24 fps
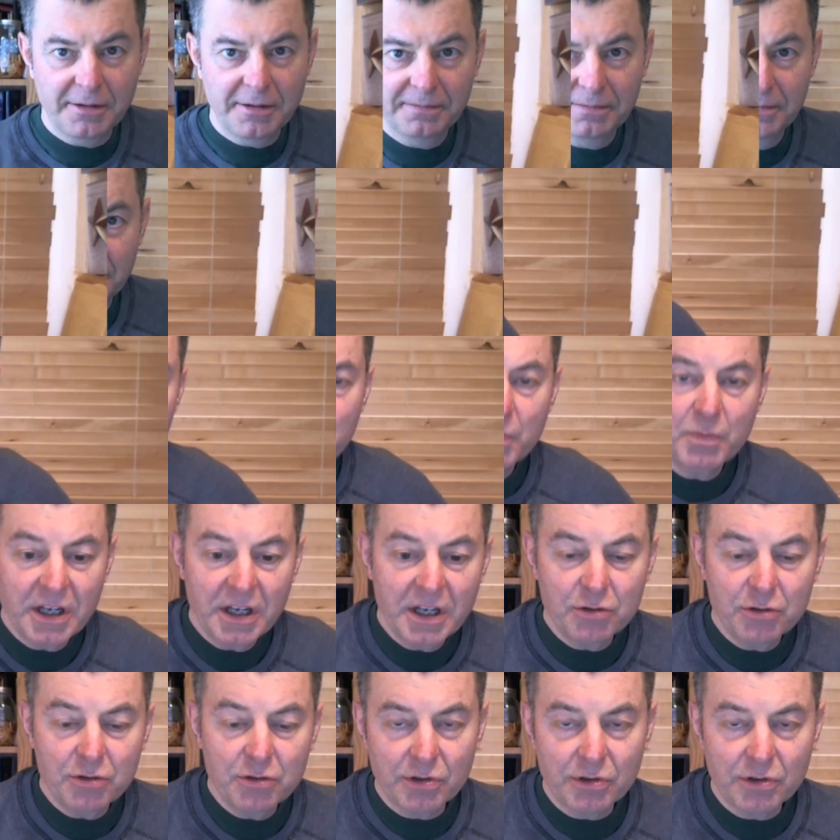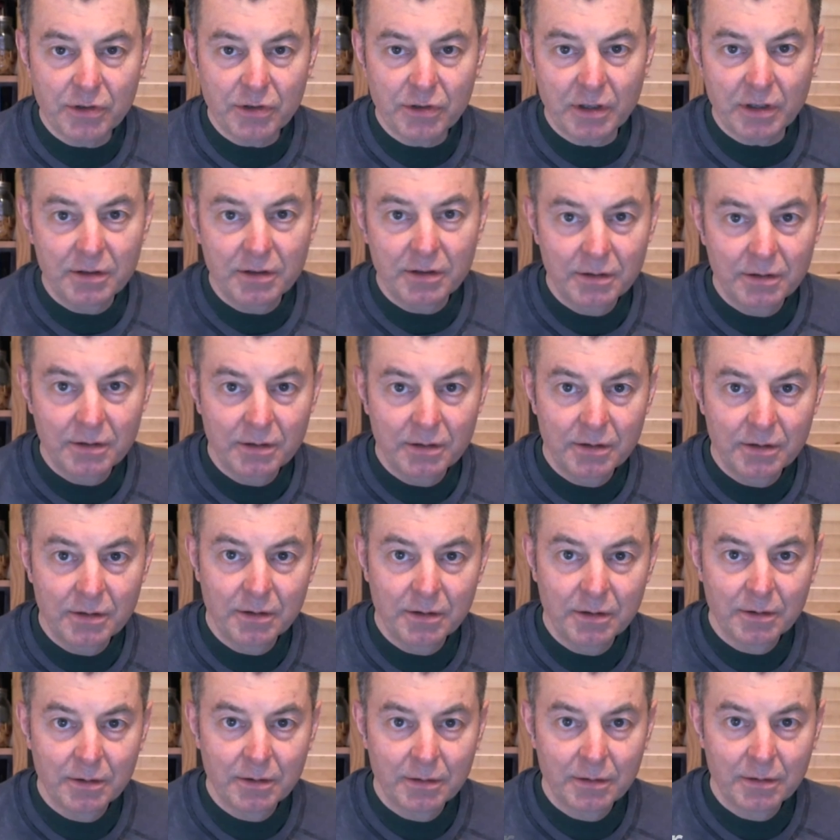Would you be interested?
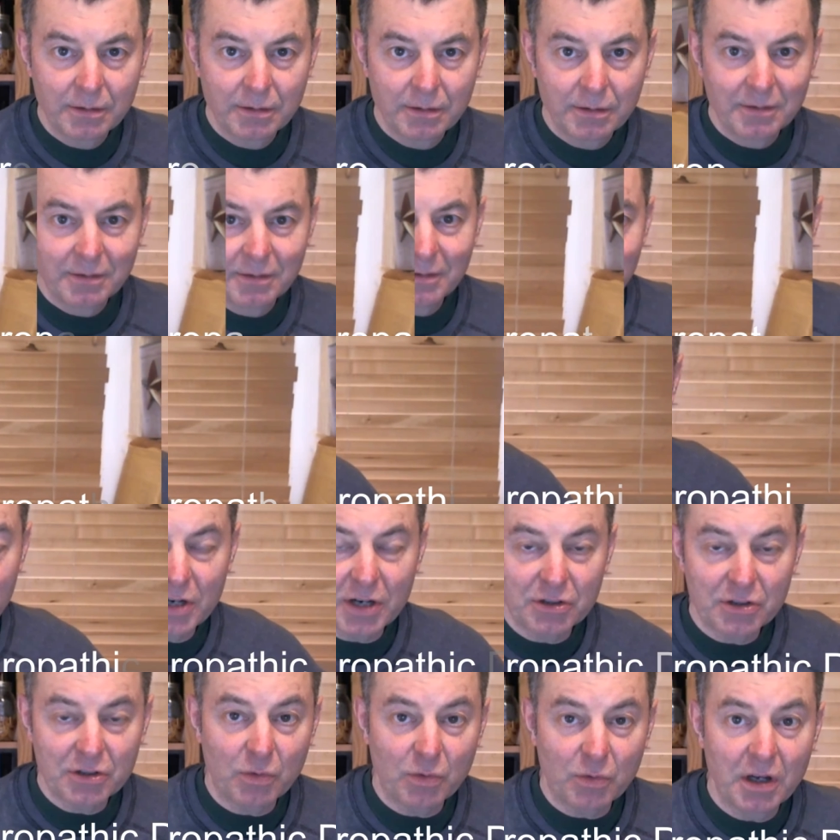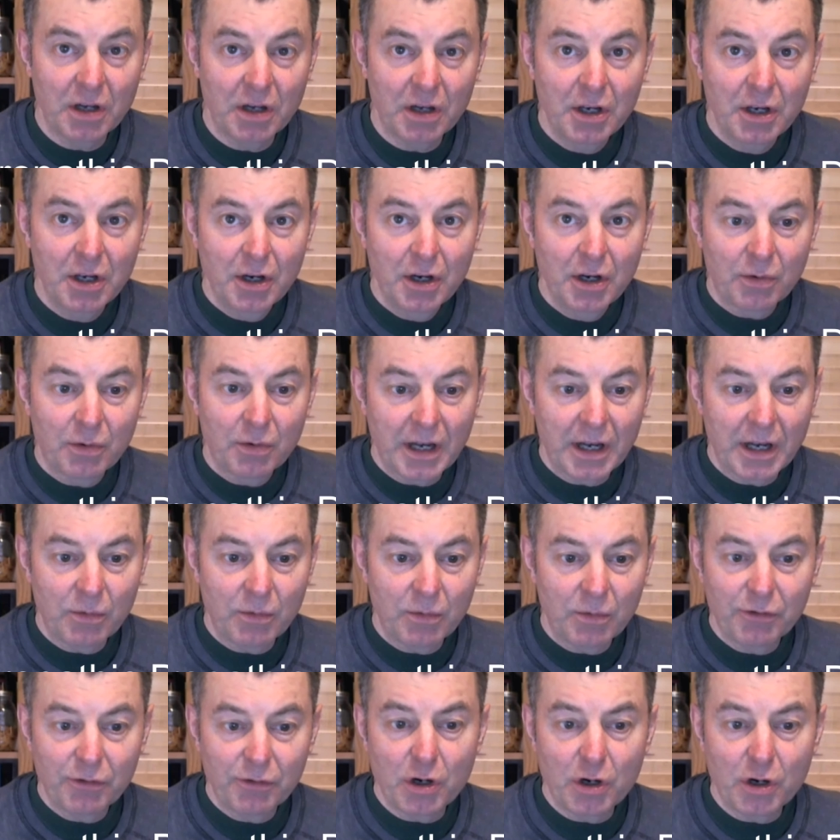That's kind of the question, right?
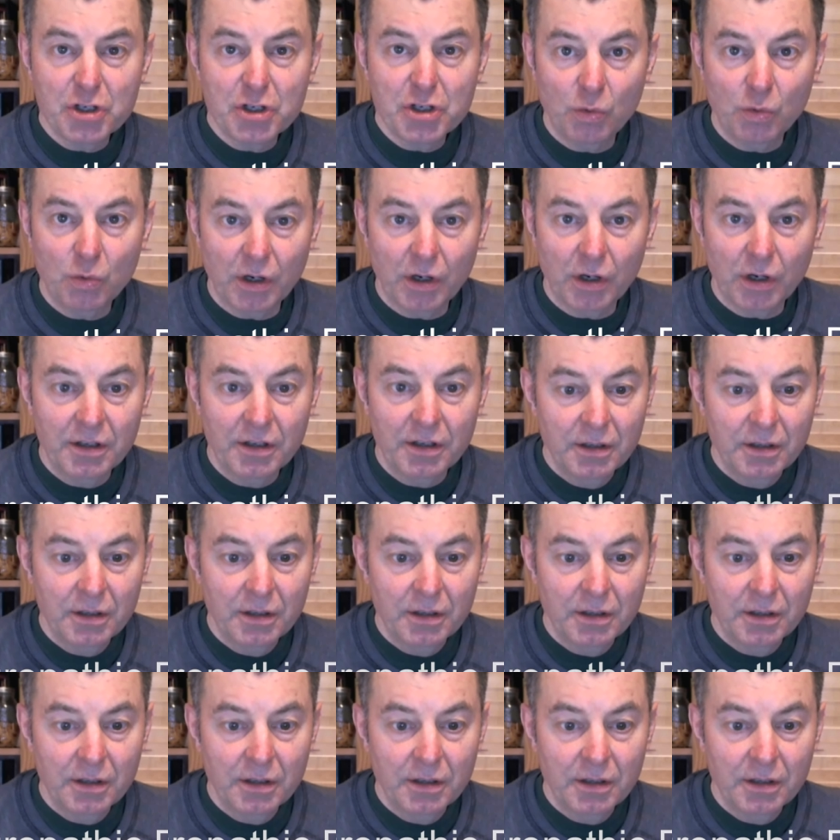Well, of course you would.